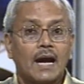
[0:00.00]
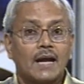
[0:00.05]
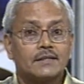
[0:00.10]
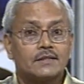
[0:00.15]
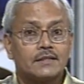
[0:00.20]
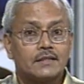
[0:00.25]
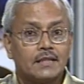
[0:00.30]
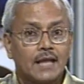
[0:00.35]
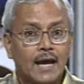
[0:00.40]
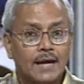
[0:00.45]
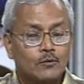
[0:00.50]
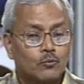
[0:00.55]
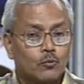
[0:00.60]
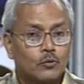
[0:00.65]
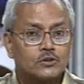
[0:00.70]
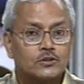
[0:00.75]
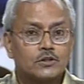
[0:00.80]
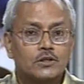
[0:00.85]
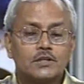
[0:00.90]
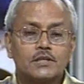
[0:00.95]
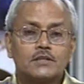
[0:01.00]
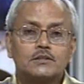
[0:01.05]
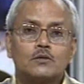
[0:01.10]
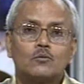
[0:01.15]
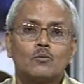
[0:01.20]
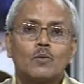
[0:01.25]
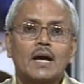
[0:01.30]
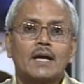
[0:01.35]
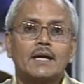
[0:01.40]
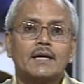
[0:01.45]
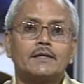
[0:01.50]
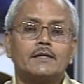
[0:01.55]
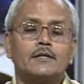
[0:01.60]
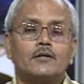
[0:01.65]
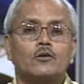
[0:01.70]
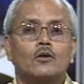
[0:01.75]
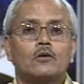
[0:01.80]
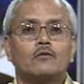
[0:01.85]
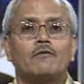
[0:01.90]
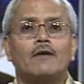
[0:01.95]
And that was the reason why he
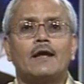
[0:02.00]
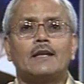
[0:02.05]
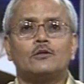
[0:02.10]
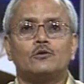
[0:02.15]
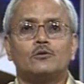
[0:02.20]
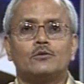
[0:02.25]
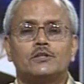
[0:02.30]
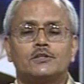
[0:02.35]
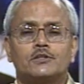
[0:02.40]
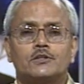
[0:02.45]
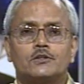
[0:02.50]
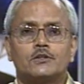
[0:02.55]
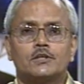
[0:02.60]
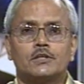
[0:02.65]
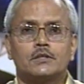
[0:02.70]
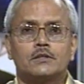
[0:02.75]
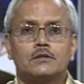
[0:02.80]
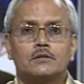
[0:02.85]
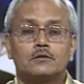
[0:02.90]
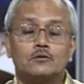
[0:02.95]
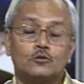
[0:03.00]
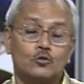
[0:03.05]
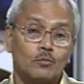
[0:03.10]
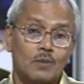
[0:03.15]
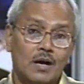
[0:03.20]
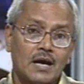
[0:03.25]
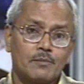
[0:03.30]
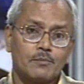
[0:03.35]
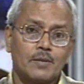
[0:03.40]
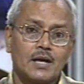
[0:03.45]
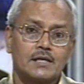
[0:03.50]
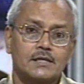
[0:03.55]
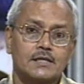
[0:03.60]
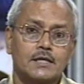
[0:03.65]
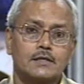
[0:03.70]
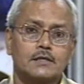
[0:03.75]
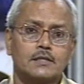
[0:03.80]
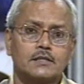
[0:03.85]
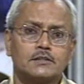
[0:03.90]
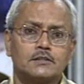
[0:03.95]
did not value history, to my mind
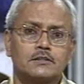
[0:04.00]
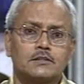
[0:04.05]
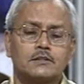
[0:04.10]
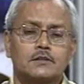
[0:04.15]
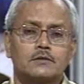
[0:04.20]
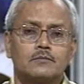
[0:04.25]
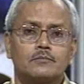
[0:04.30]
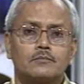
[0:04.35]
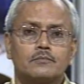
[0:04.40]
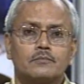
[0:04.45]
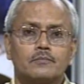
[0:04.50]
at least.